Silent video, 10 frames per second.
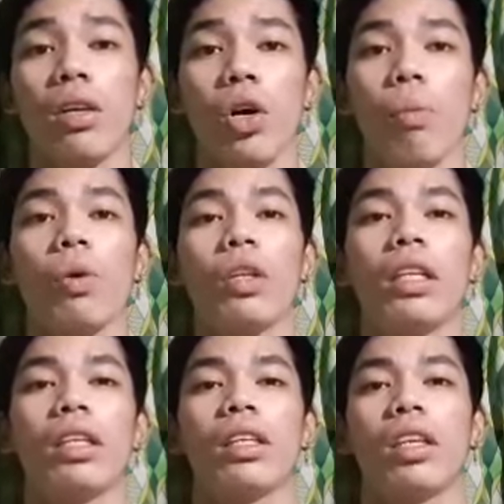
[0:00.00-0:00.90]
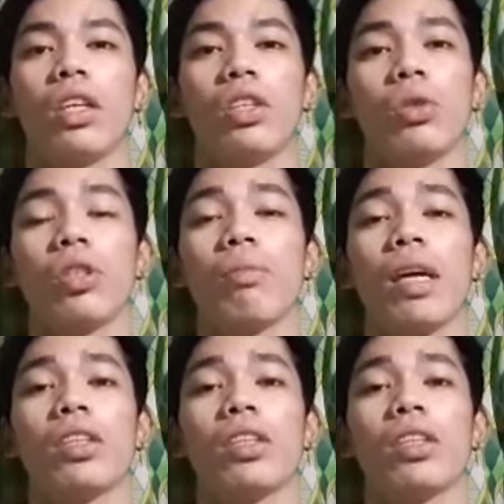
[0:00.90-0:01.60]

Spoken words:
commonly used by